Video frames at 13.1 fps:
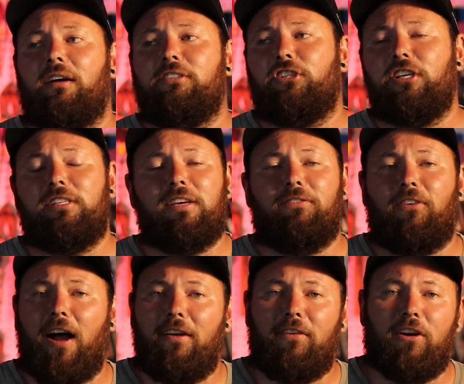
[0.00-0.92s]
GT
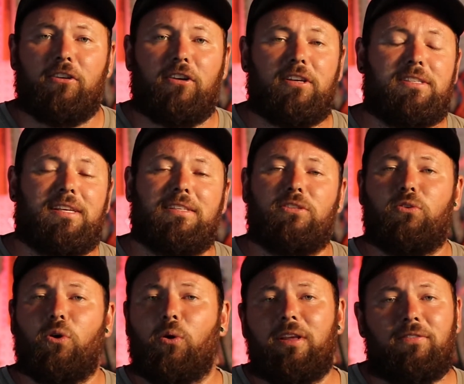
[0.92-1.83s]
500s, that's a
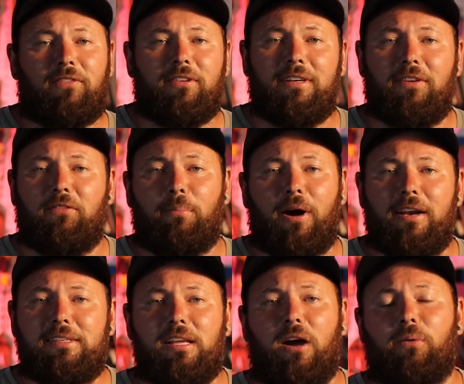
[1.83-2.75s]
totally different
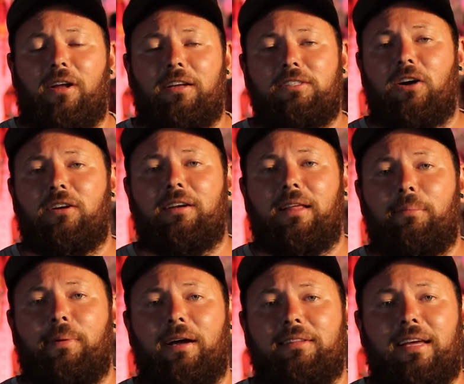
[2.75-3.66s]
body style. We're not talking
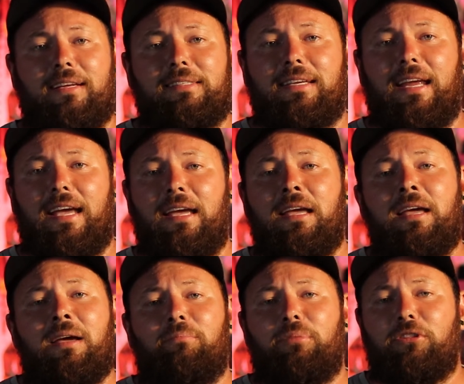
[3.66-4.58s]
about that today,
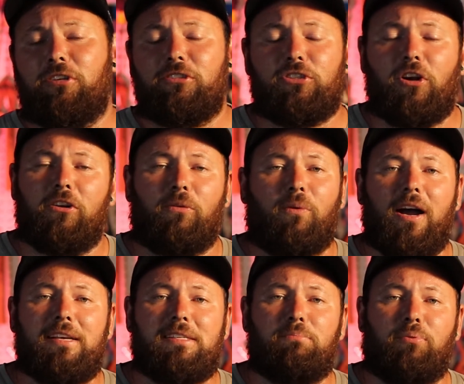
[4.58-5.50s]
but they're starting to
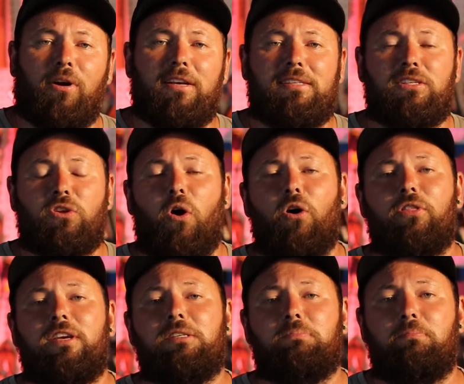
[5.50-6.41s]
rise in prices. All
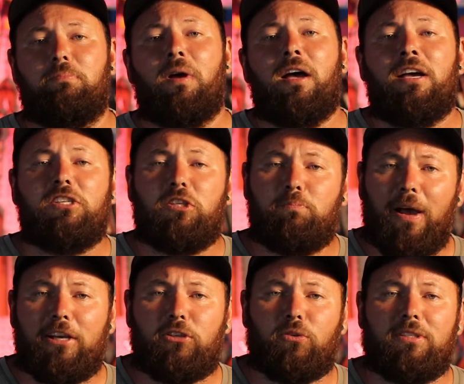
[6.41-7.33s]
these
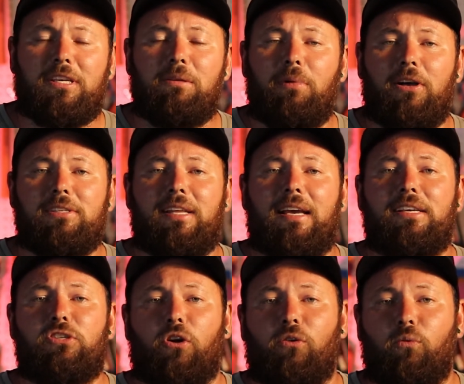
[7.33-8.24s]
specialty
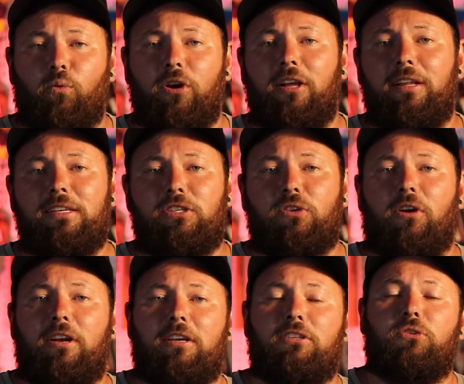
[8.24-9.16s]
Mustangs are really
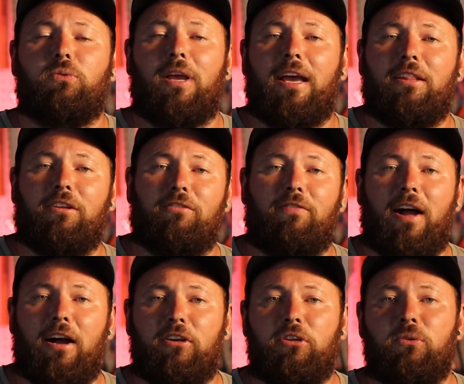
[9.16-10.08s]
starting to gain their
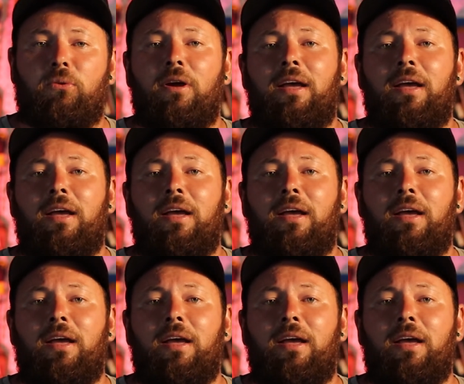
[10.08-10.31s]
value